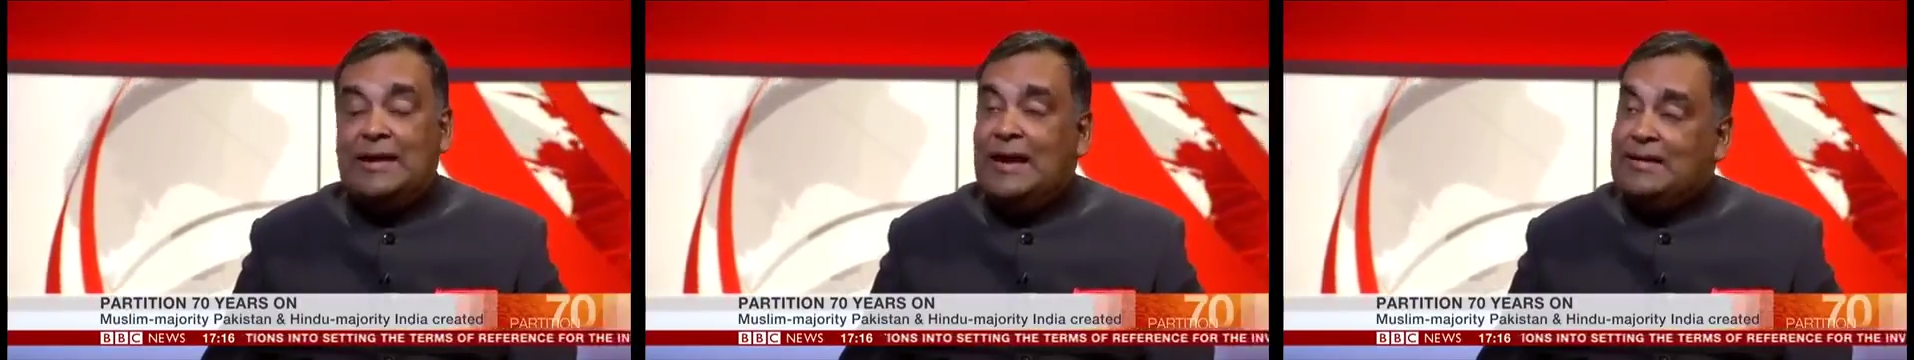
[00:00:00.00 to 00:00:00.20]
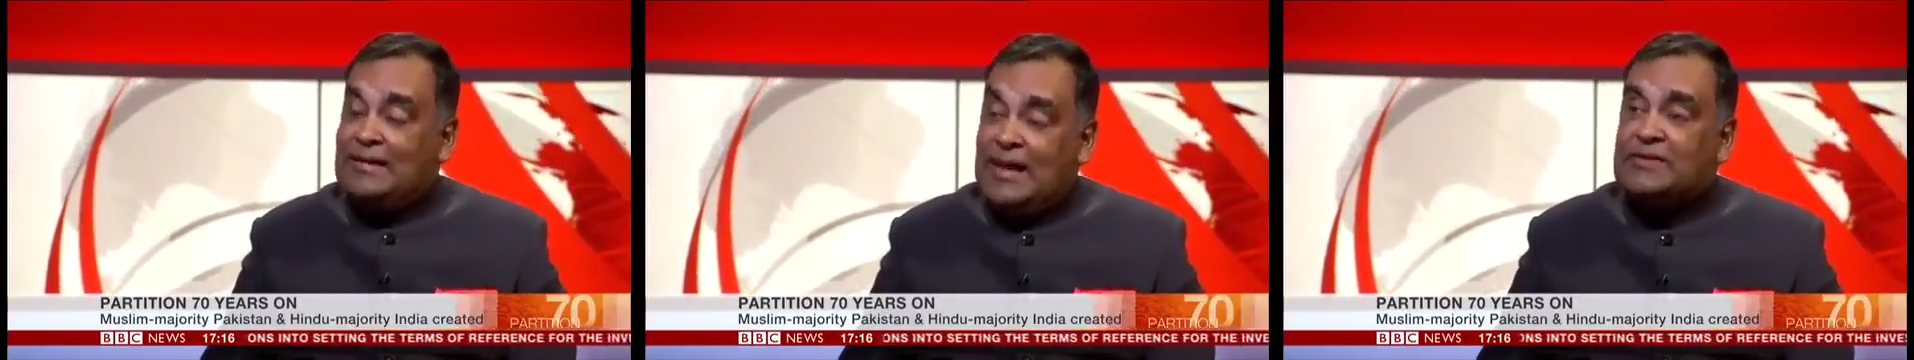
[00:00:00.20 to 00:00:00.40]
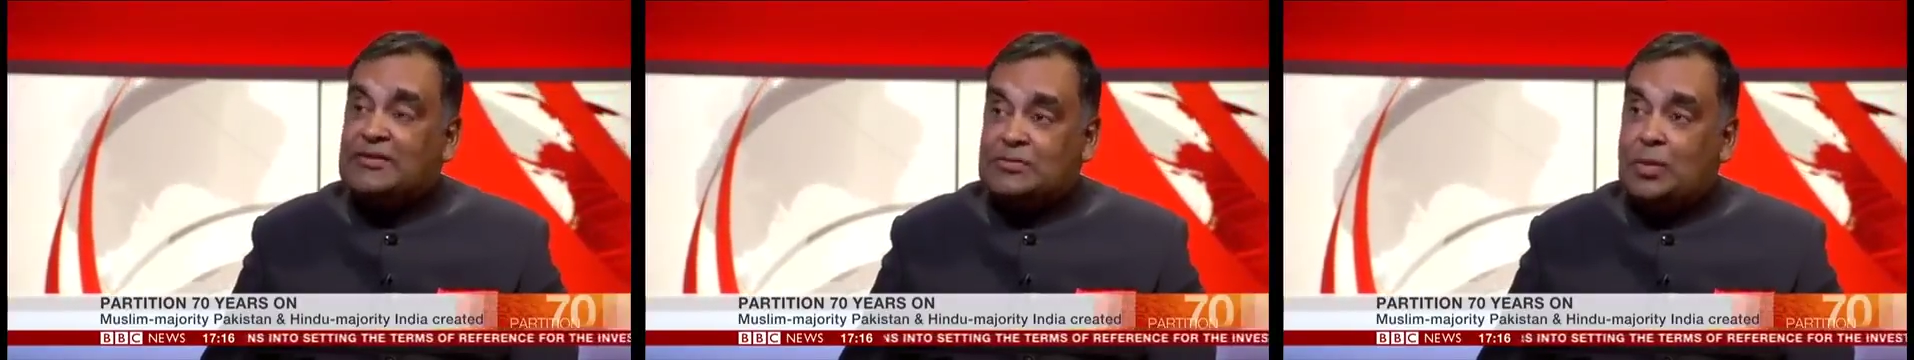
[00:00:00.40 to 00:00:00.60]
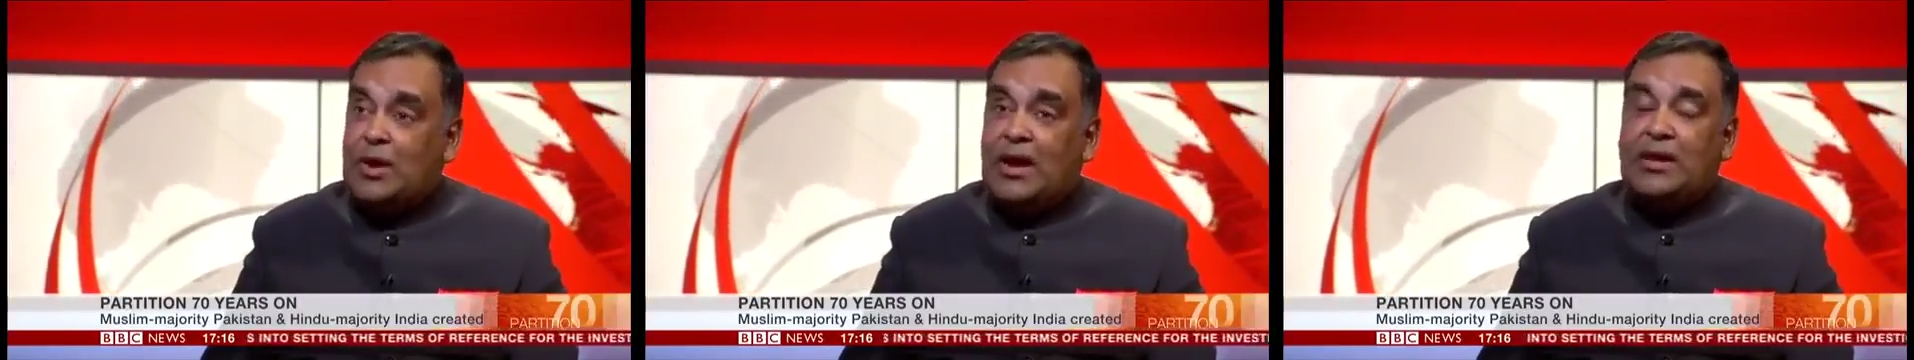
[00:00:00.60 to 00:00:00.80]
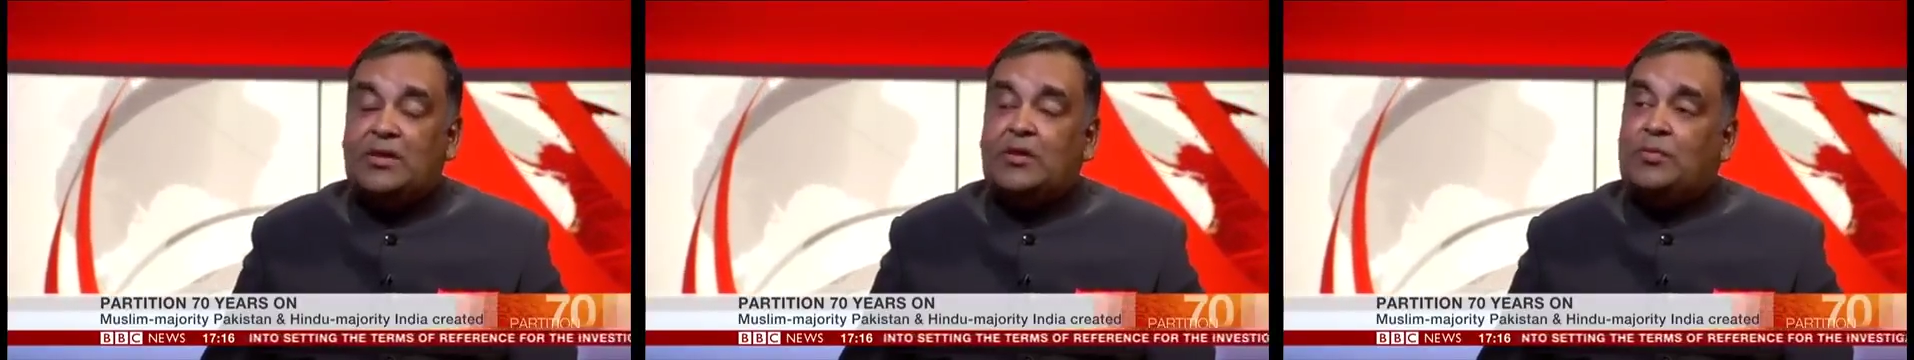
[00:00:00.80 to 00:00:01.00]
And that is
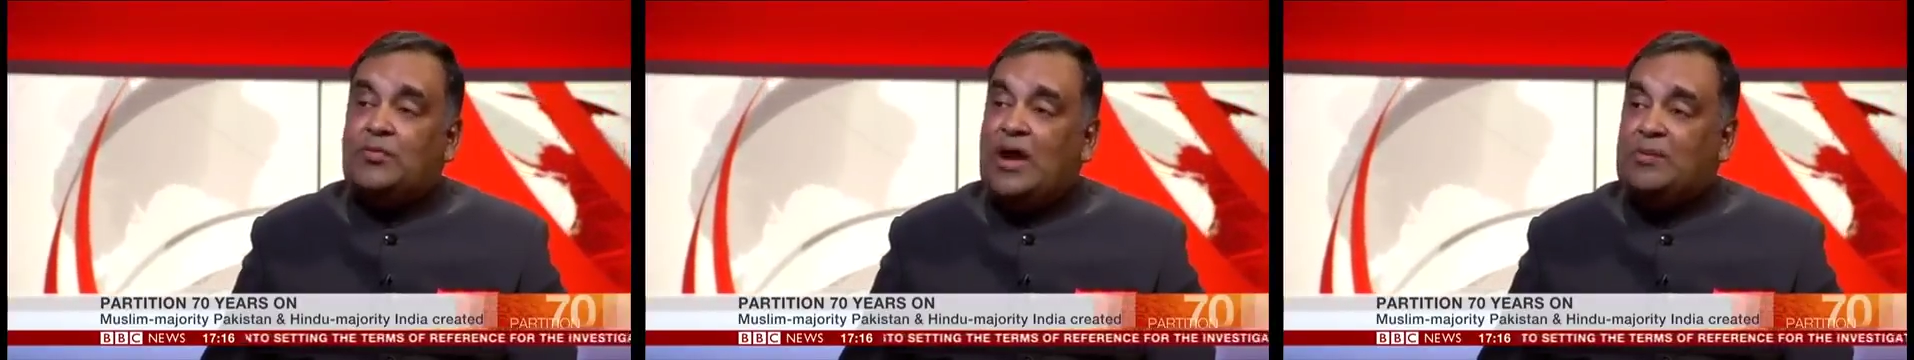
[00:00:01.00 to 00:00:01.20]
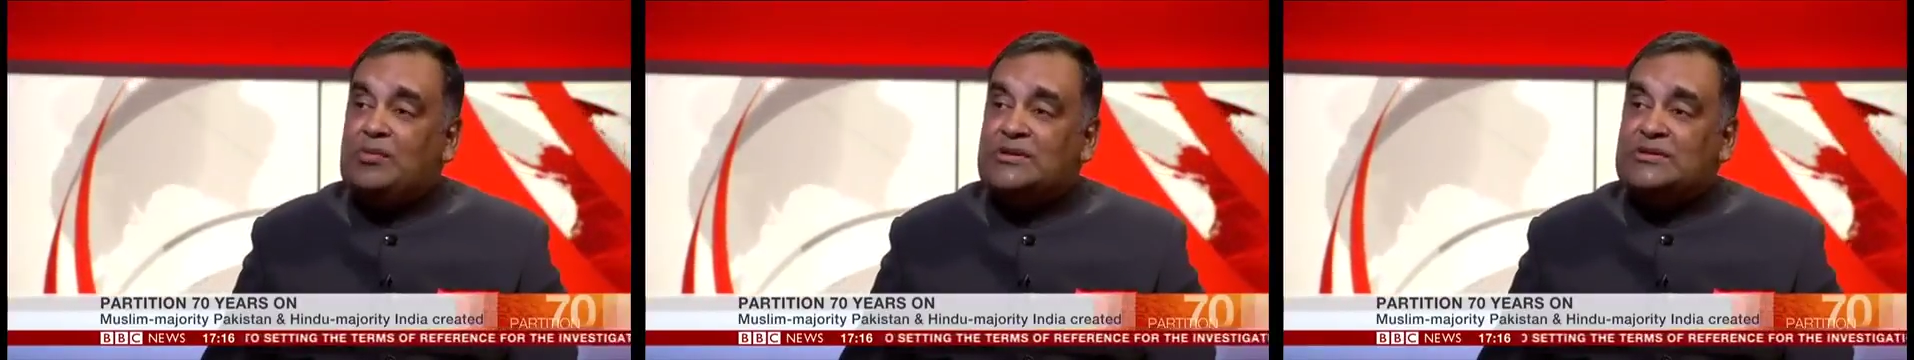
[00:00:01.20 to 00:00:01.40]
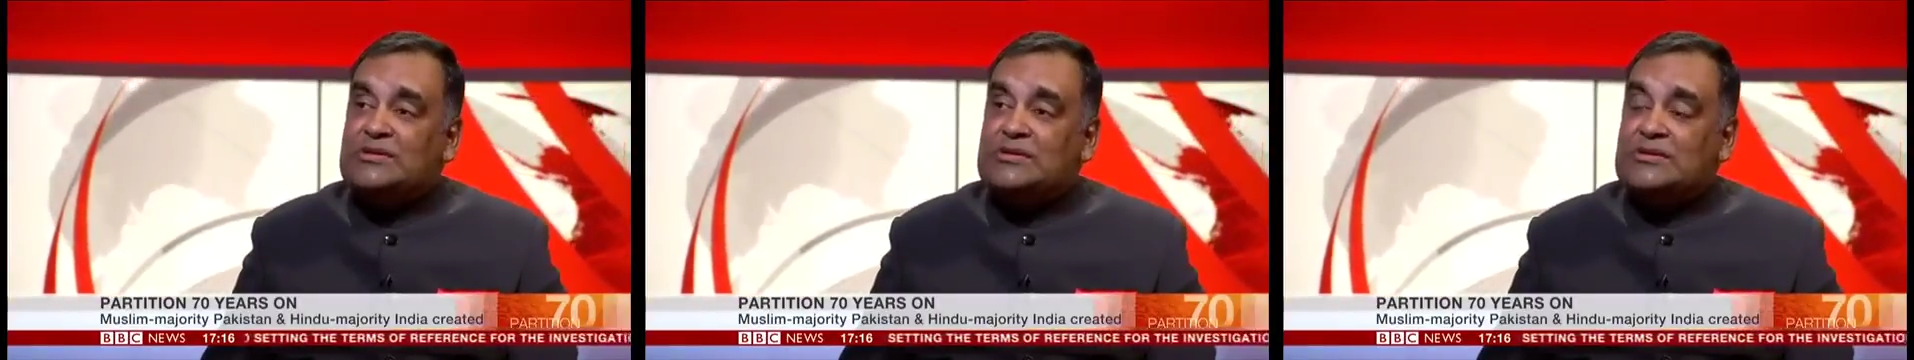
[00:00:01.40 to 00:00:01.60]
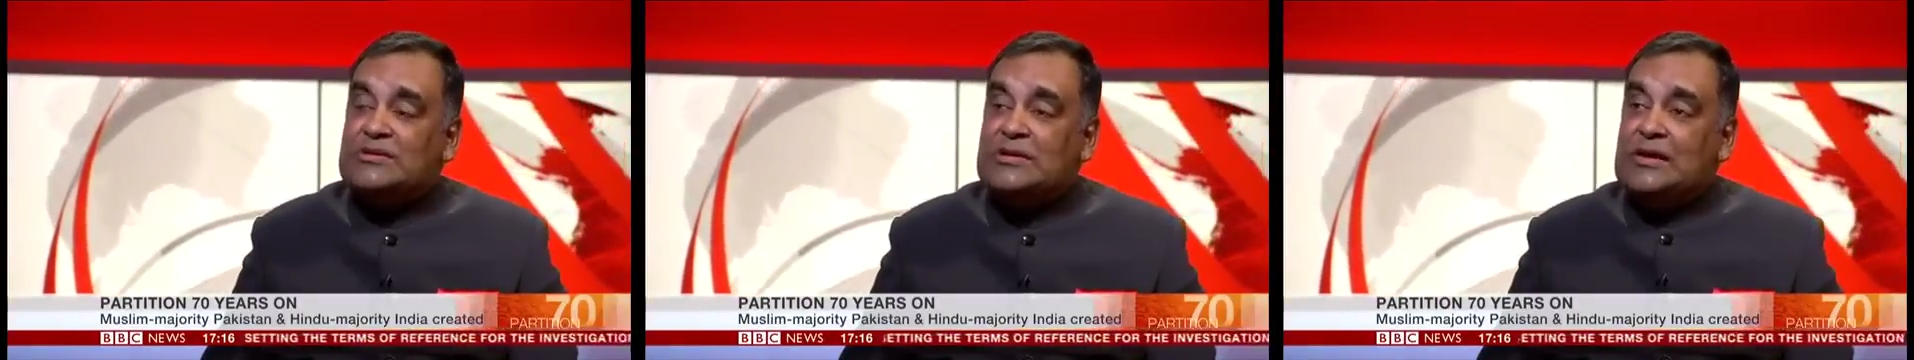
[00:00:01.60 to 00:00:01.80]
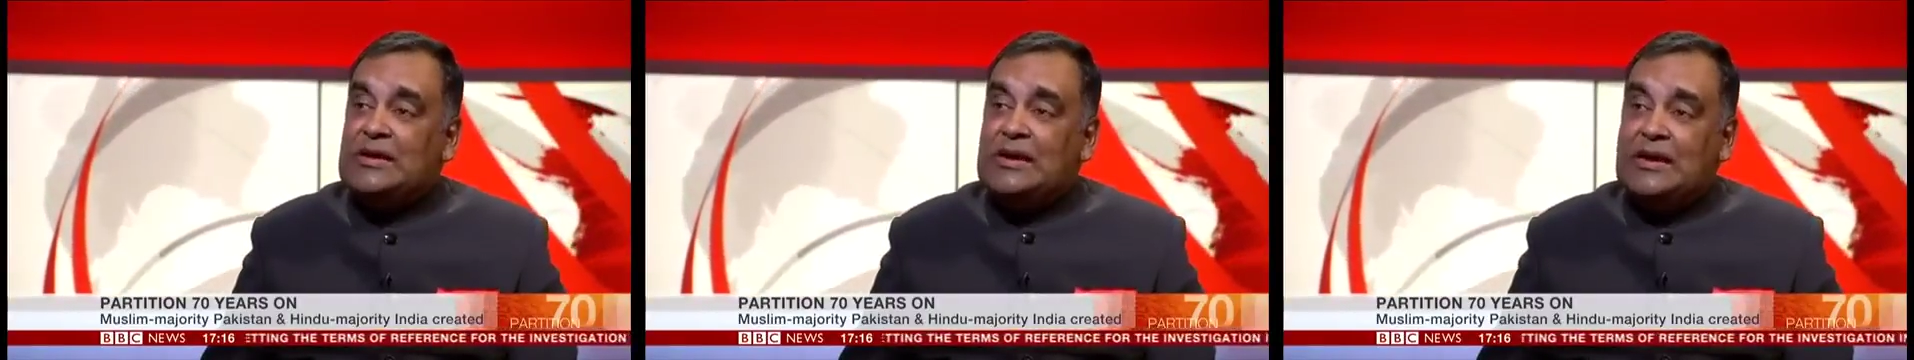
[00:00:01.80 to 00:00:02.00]
why the Prime
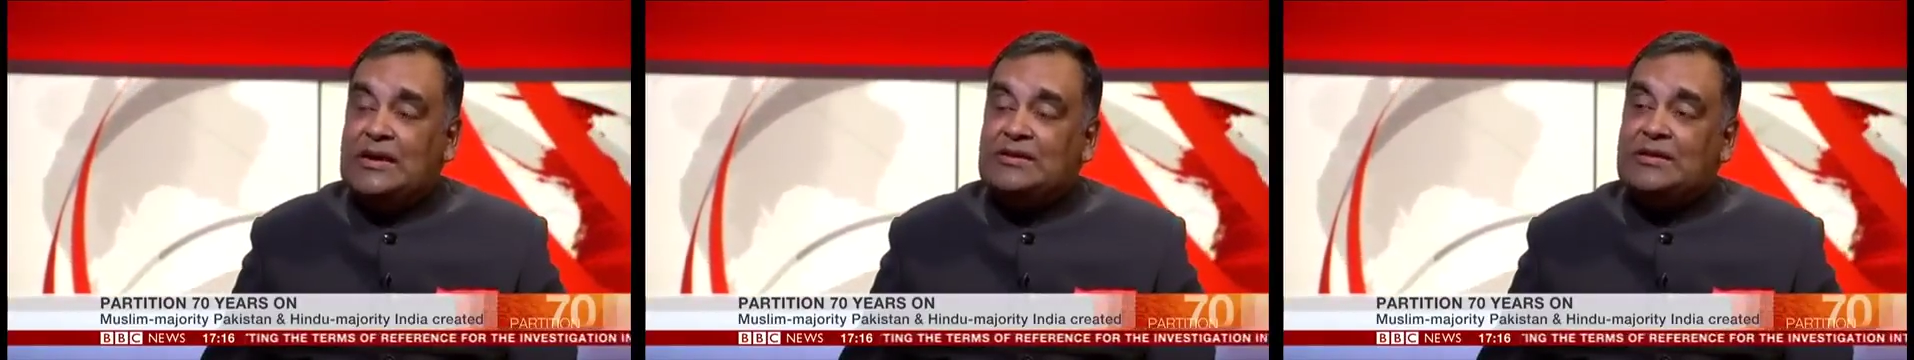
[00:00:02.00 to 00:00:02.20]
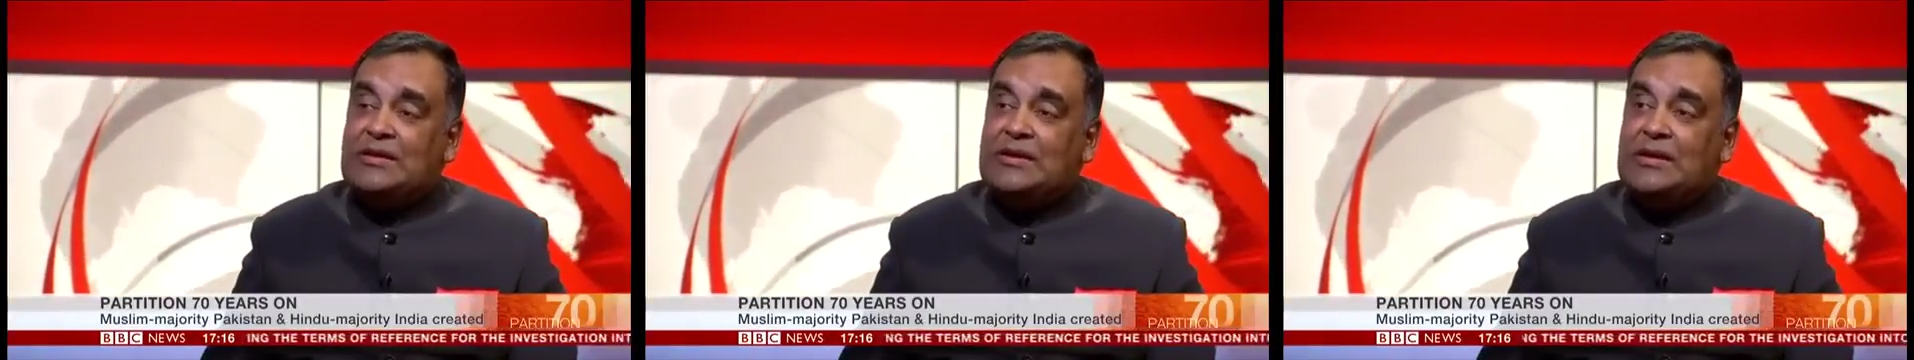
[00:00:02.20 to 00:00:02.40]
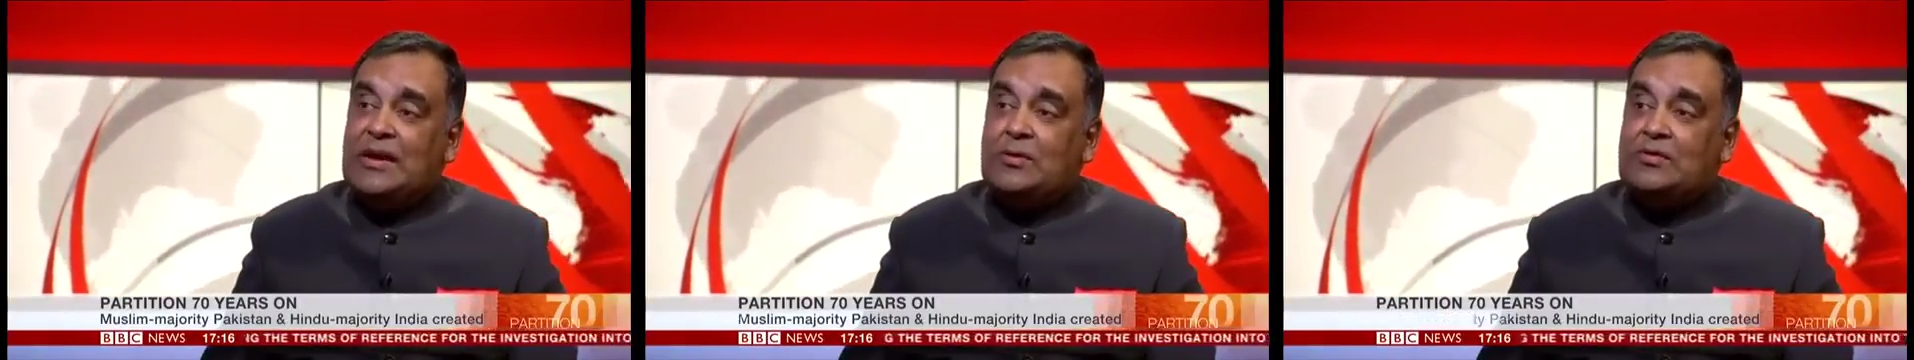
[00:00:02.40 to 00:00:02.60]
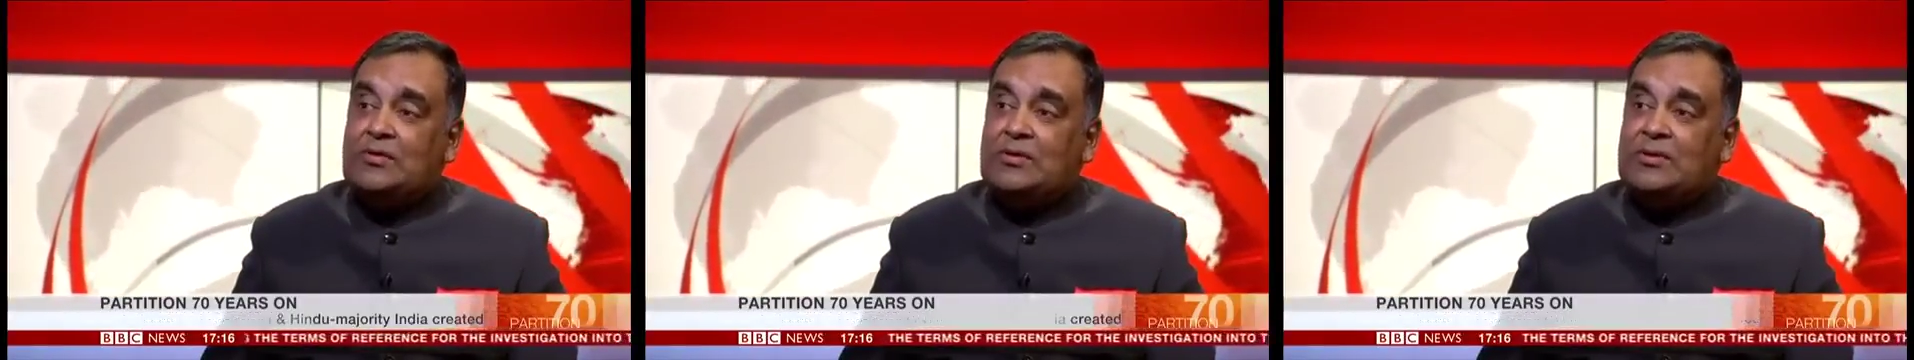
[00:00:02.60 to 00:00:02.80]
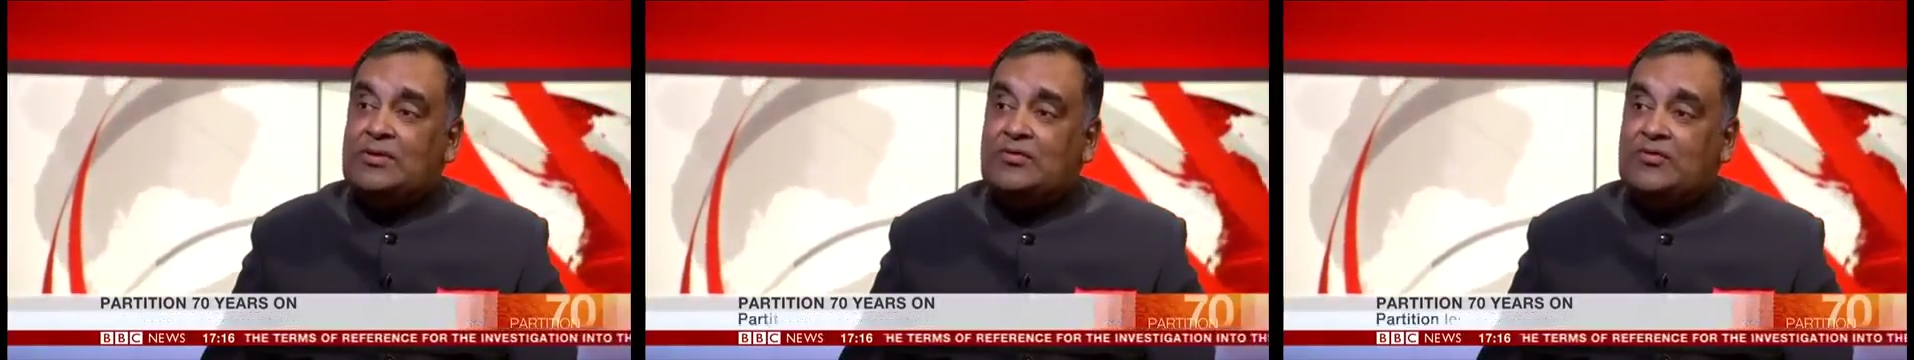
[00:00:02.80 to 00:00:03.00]
Minister has laid out an